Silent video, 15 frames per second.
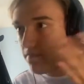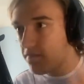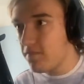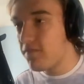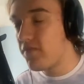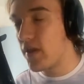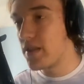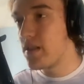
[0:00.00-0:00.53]

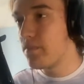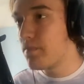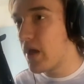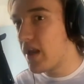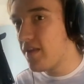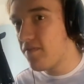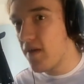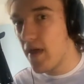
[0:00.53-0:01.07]
funneled
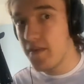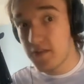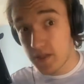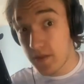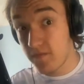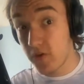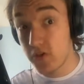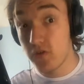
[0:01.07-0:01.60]
money further to
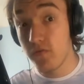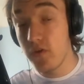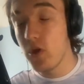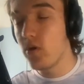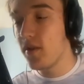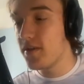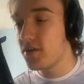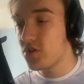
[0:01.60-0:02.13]
the fossil
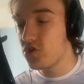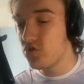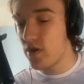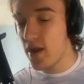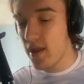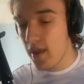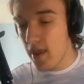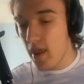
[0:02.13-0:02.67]
fuel
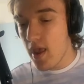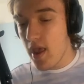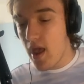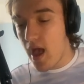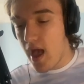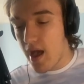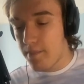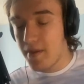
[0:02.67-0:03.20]
industry,
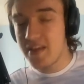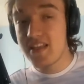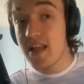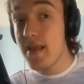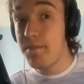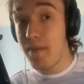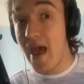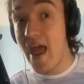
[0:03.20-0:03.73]

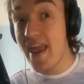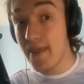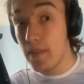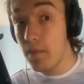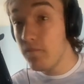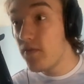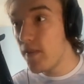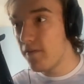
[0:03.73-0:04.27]
basically paying
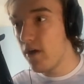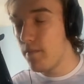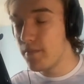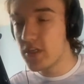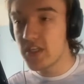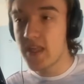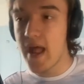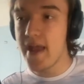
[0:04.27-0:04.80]
them for their own
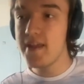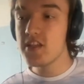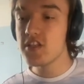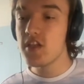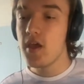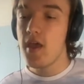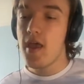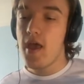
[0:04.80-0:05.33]
mistakes.
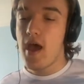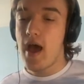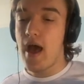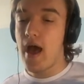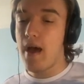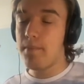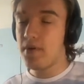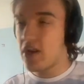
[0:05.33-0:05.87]

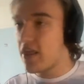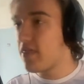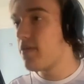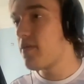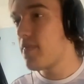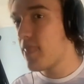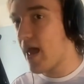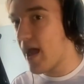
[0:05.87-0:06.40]
But other
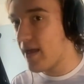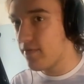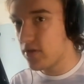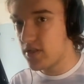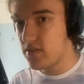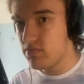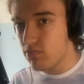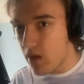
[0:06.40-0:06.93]
than that, it
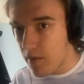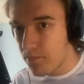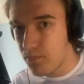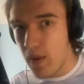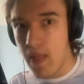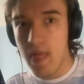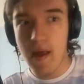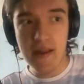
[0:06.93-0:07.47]
was
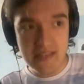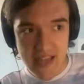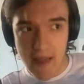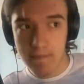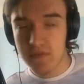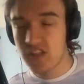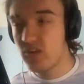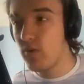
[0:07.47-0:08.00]
a
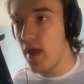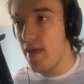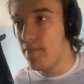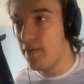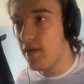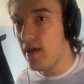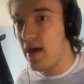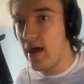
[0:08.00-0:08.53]
damp squib
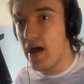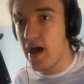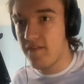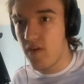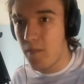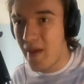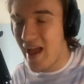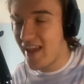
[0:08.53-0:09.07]
of
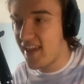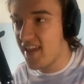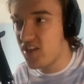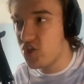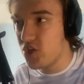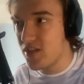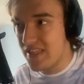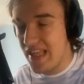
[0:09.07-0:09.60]
a
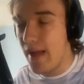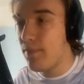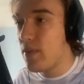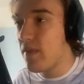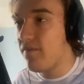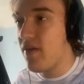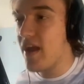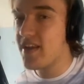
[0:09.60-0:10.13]
package and a slap in
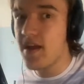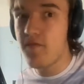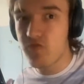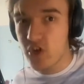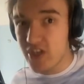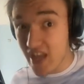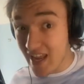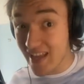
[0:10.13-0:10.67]
the face, a
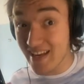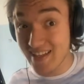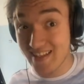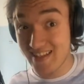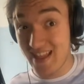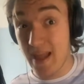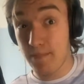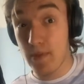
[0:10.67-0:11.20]
ridiculous
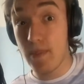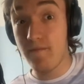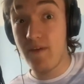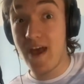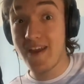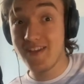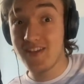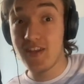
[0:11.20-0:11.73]
slap in the
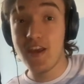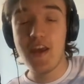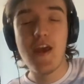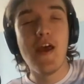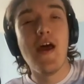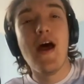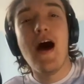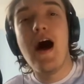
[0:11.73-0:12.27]
face
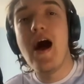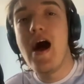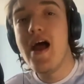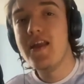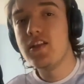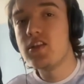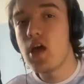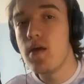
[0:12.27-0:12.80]

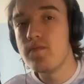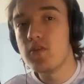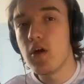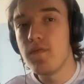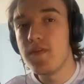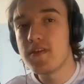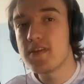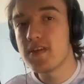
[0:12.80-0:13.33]
in terms
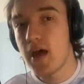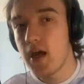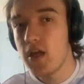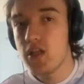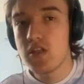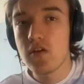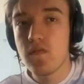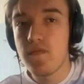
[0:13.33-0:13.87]
of the
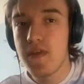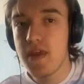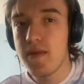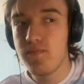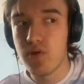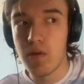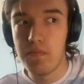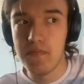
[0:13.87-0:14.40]
size of the
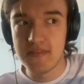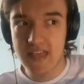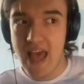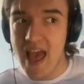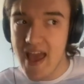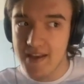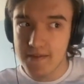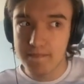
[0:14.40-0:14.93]
problems
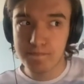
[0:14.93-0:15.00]
ahead.